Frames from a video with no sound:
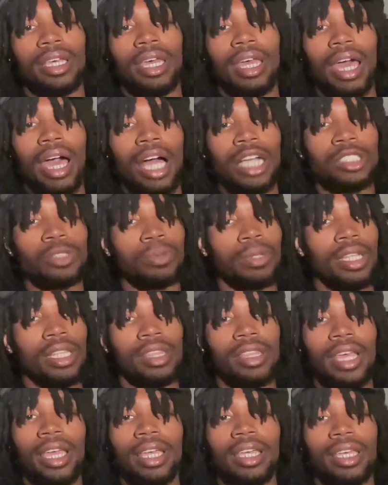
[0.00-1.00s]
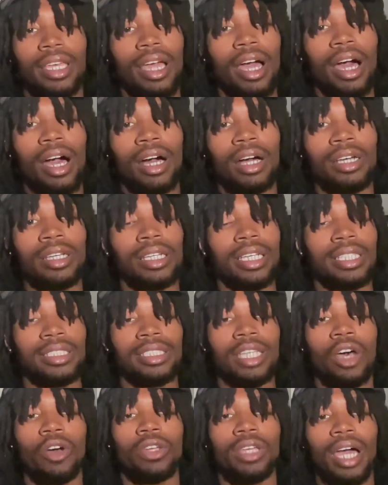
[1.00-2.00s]
I just want to thank y'all and
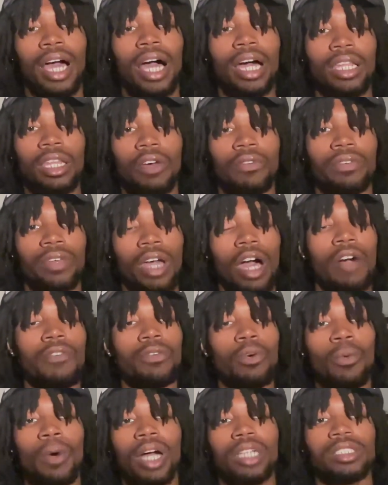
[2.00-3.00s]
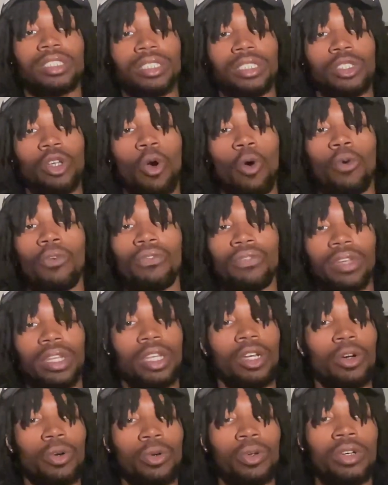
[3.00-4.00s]
tell y'all I love y'all for watching this whole
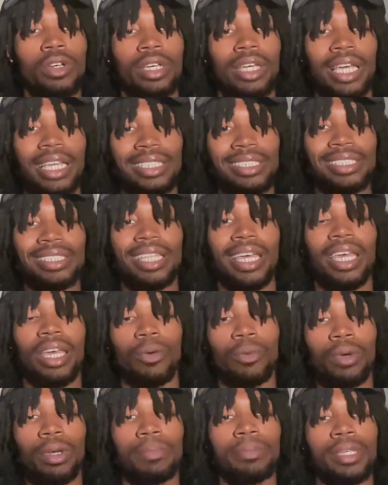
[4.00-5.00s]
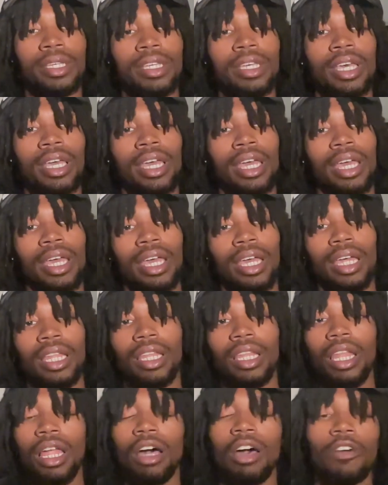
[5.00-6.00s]
video and staying with me.
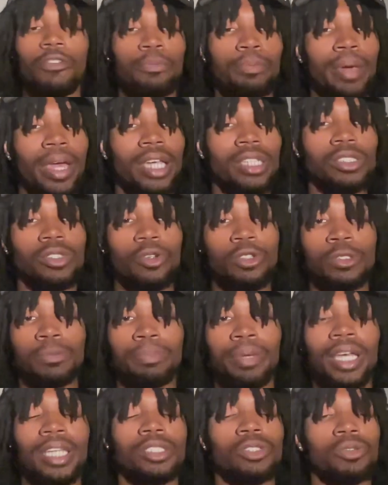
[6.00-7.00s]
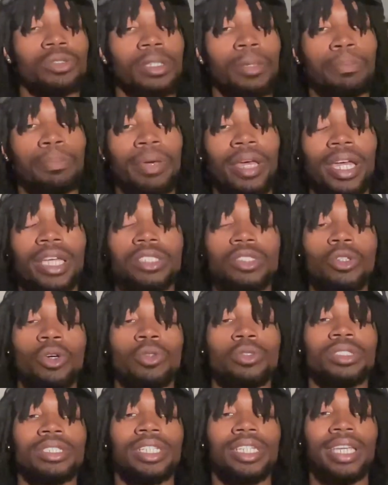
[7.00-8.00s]
Love, pesos, and pesos
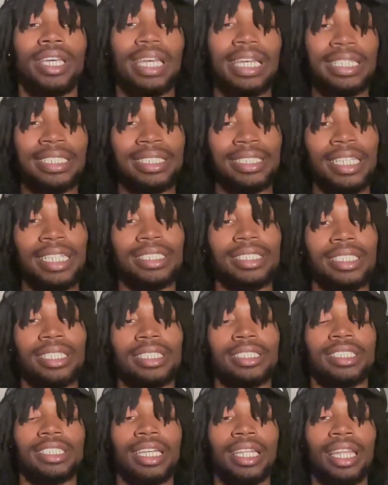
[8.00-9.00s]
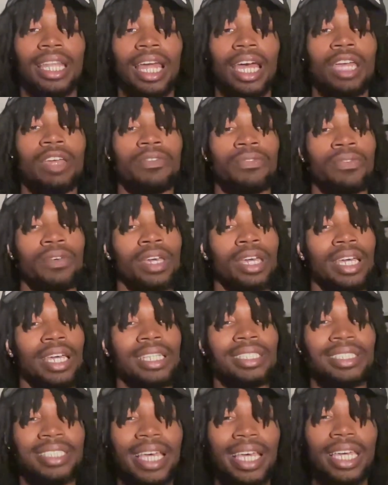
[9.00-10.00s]
to your existence, your life.
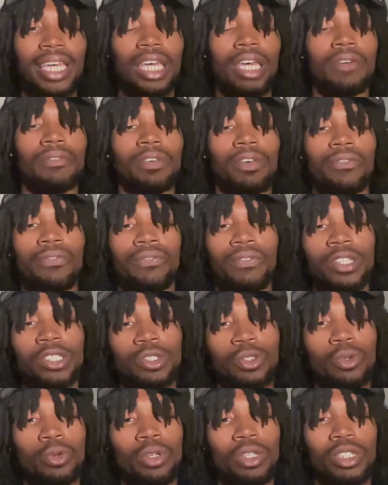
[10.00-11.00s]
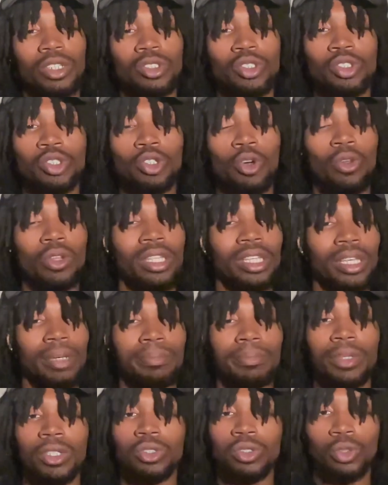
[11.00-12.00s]
Take care of your physical, your soul, your
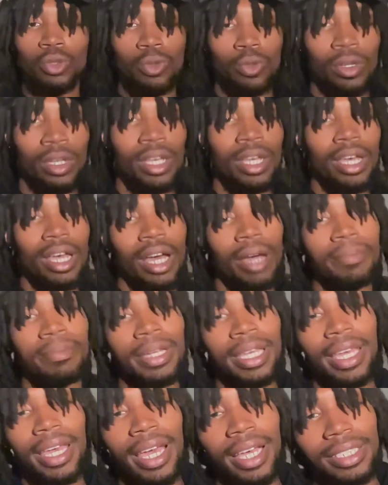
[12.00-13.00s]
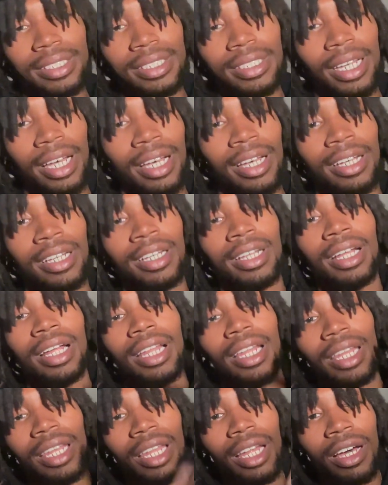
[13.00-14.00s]
mental. I'm gonna catch y'all.
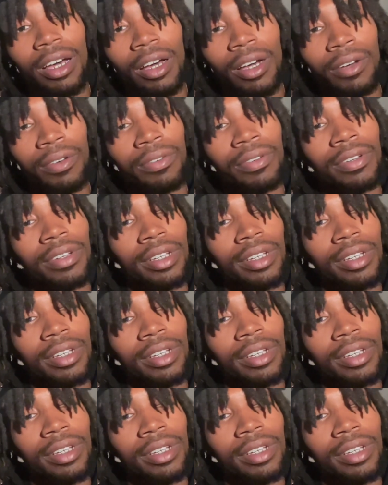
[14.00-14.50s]
Love.